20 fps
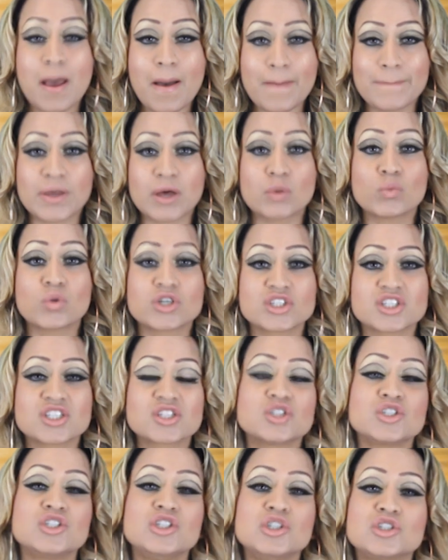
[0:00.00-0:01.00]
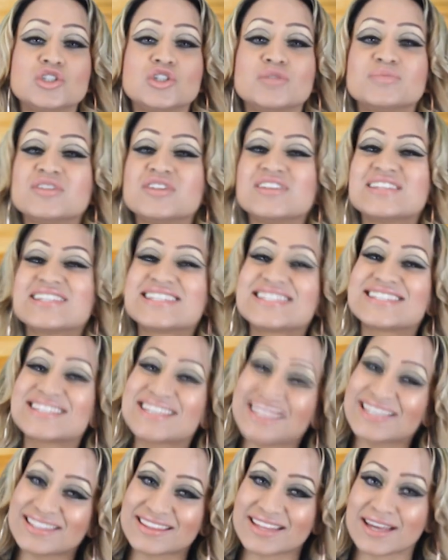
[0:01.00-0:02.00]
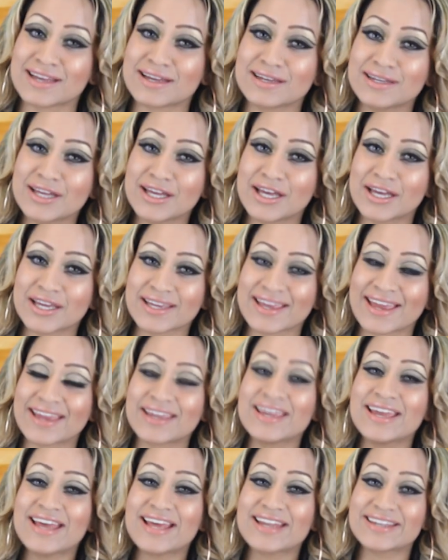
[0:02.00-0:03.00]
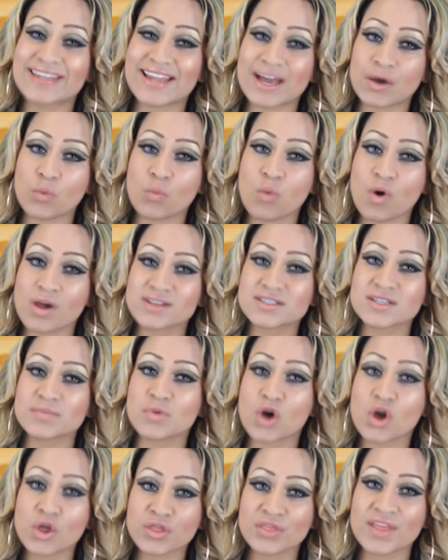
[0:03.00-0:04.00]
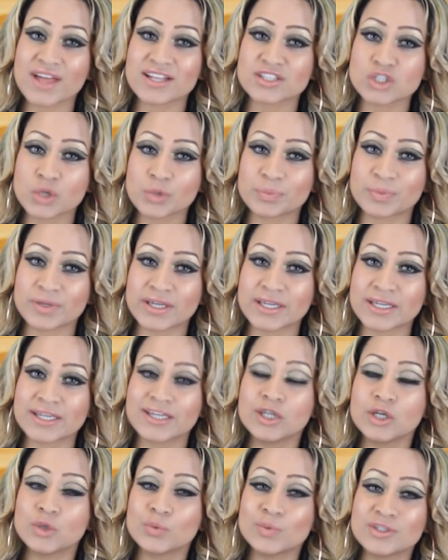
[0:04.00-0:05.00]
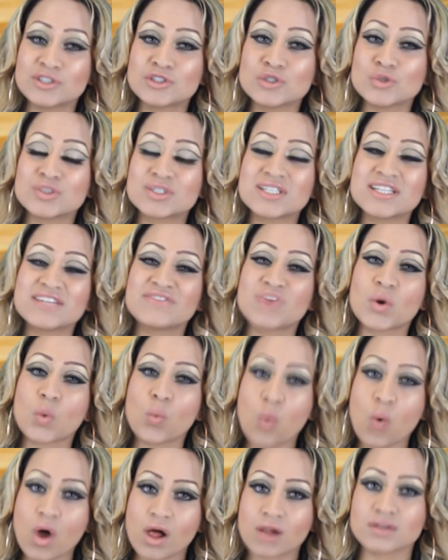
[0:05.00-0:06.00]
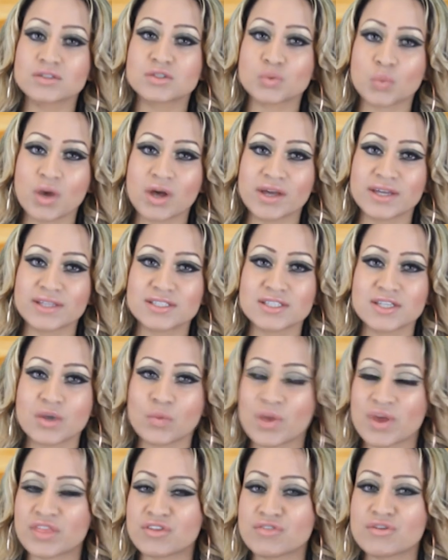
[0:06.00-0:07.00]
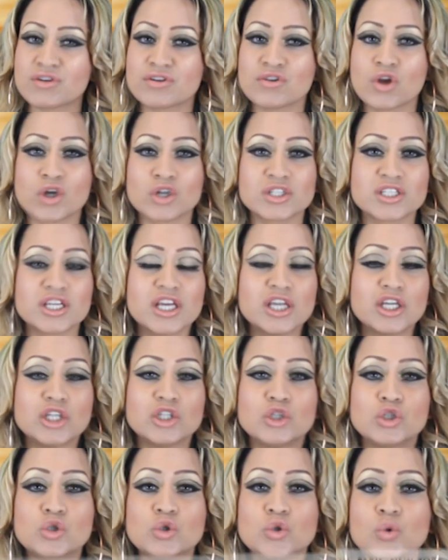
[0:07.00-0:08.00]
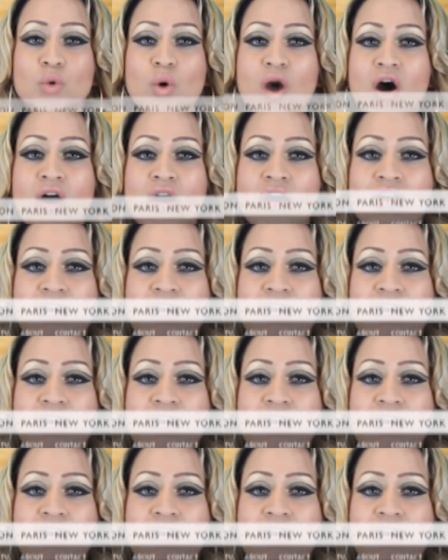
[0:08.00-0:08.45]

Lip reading: But watch this on YouTube to see that, okay? Now, whilst I'm on that topic, we do deliver worldwide. So whether or not you are